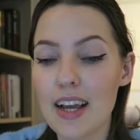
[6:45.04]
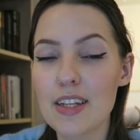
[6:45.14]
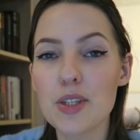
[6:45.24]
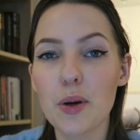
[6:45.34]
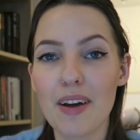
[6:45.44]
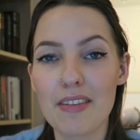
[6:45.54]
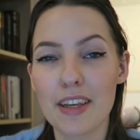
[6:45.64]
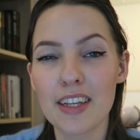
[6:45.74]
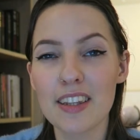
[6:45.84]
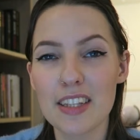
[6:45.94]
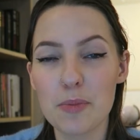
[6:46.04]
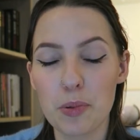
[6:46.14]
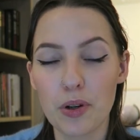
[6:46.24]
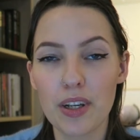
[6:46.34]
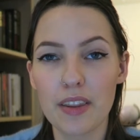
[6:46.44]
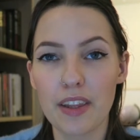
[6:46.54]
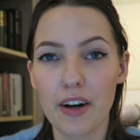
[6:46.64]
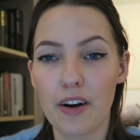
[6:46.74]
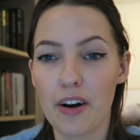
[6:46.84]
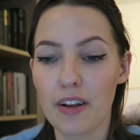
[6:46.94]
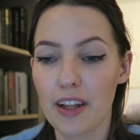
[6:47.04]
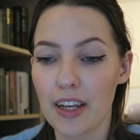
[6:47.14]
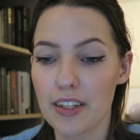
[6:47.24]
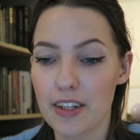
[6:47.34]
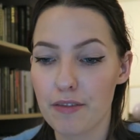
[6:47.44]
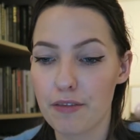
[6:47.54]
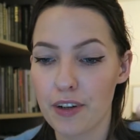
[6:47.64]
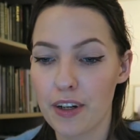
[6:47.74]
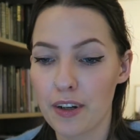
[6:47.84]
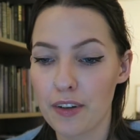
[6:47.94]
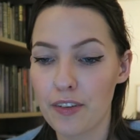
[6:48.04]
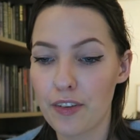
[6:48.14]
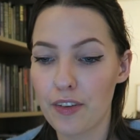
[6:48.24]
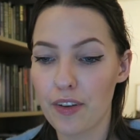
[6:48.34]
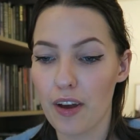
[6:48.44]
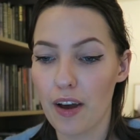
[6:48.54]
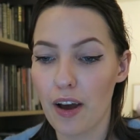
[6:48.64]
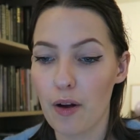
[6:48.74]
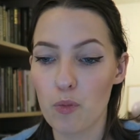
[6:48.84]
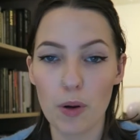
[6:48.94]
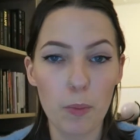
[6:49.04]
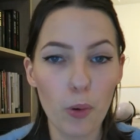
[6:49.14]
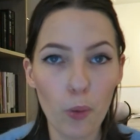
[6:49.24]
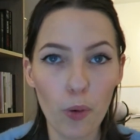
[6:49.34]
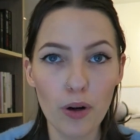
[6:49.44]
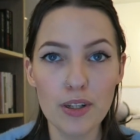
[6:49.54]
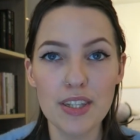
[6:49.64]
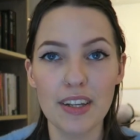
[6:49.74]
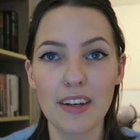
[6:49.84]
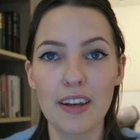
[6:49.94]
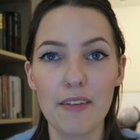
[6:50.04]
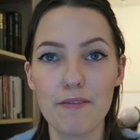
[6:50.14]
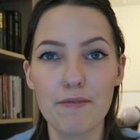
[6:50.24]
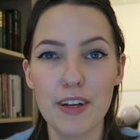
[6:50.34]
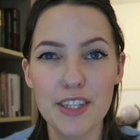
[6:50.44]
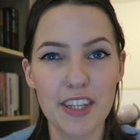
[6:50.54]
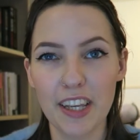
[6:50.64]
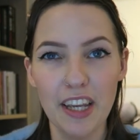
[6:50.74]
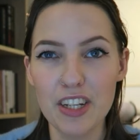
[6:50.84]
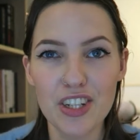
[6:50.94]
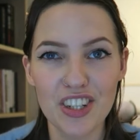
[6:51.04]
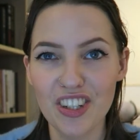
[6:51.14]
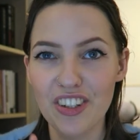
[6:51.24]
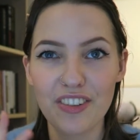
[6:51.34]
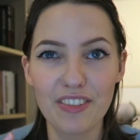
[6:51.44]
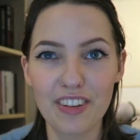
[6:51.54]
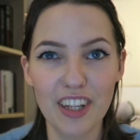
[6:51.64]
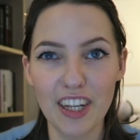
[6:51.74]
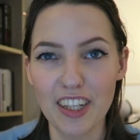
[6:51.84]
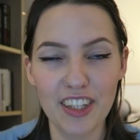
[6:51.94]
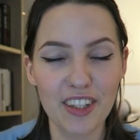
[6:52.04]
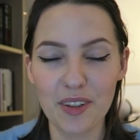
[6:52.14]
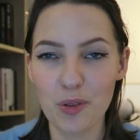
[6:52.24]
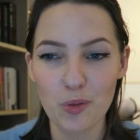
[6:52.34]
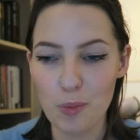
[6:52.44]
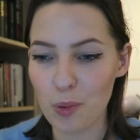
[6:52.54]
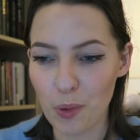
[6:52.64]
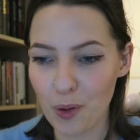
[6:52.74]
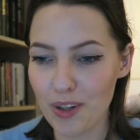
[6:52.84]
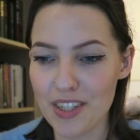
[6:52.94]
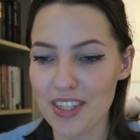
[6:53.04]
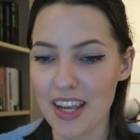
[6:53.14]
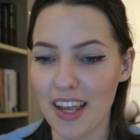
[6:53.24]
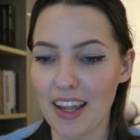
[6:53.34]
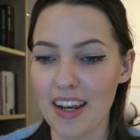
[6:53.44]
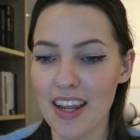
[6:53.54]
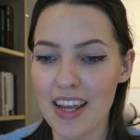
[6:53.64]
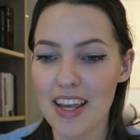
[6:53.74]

And so I think in this book, there are like different reports and investigation like reports and...